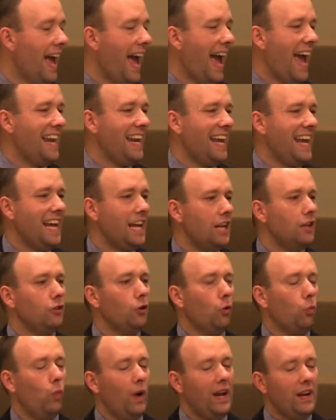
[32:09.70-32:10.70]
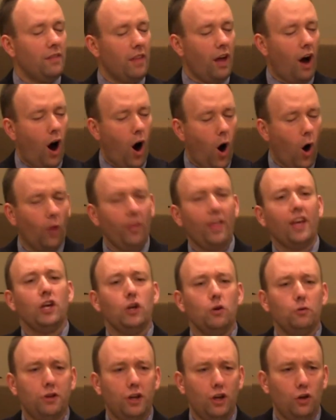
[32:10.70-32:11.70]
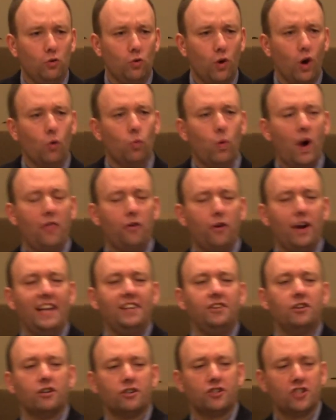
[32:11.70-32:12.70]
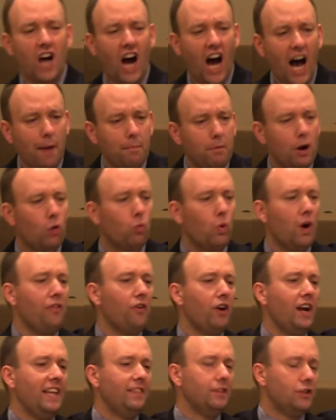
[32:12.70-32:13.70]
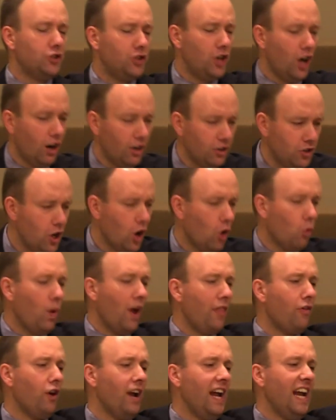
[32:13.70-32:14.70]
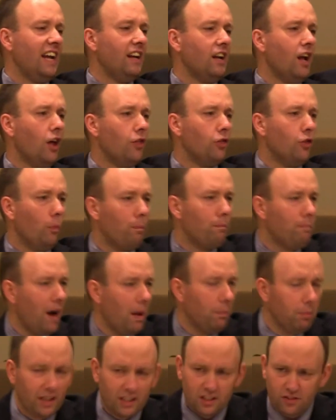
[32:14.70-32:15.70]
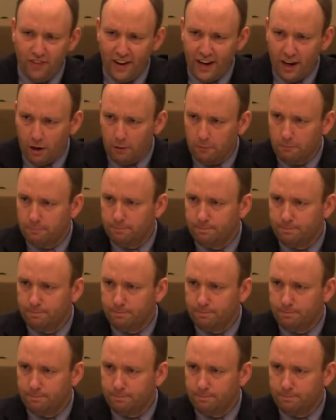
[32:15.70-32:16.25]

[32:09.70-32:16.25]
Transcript: And in all that you do, whether in your job, whether in the church, whether in the public sphere,